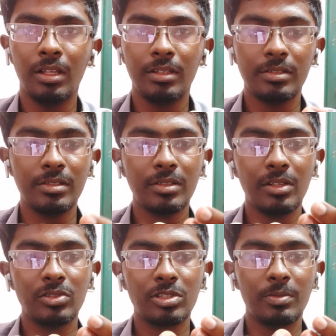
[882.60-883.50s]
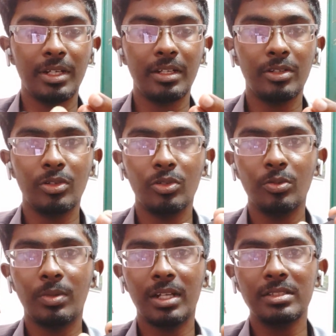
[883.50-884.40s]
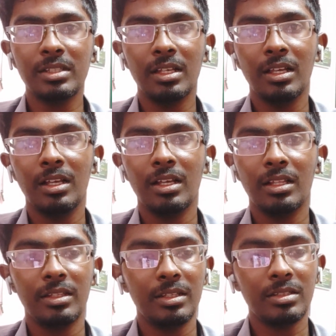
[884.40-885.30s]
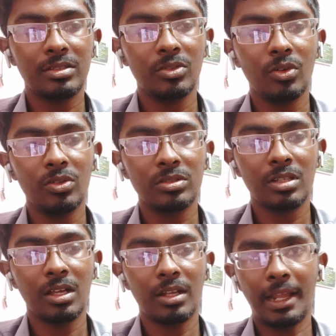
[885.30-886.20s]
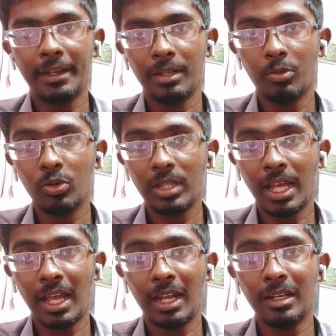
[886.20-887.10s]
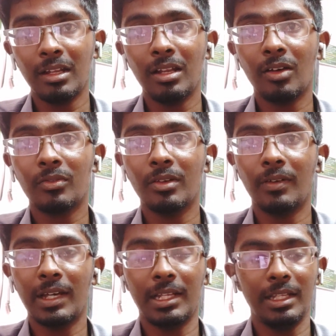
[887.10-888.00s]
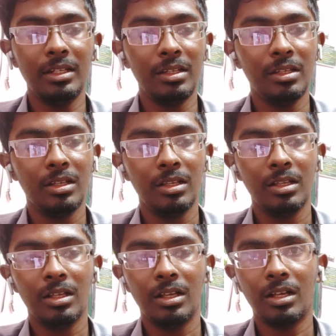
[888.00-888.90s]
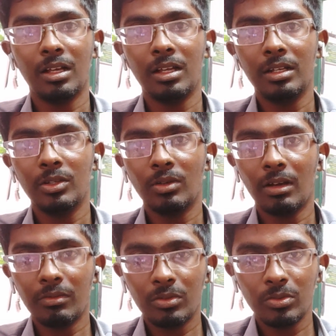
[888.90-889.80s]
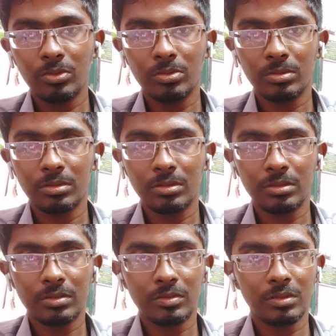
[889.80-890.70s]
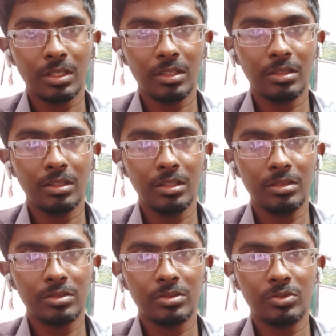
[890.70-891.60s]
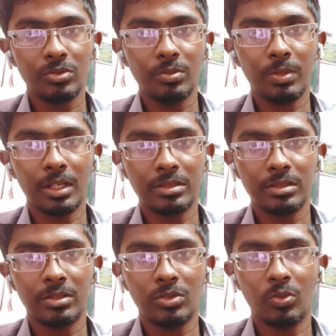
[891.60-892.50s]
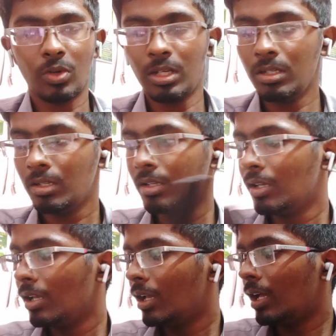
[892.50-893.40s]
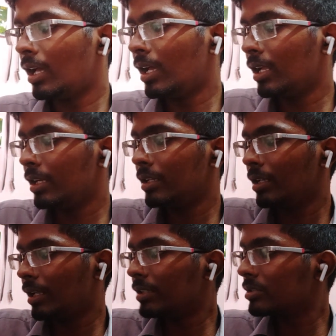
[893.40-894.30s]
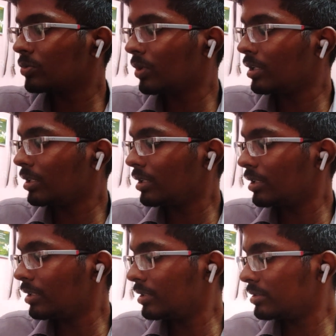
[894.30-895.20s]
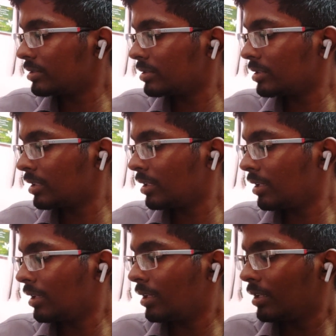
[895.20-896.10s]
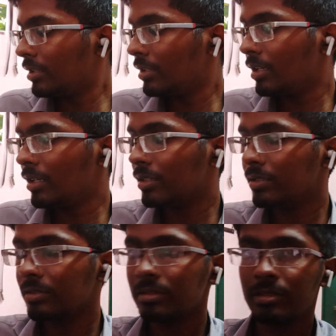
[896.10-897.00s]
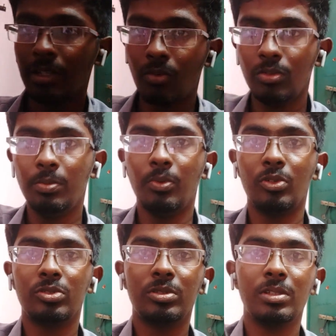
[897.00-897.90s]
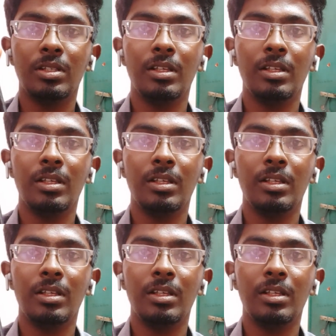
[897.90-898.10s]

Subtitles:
This is also split into 2 parts. This goes right above the handle of the violin, and you have to stick these 2 parts into one. And the next one is the sound post.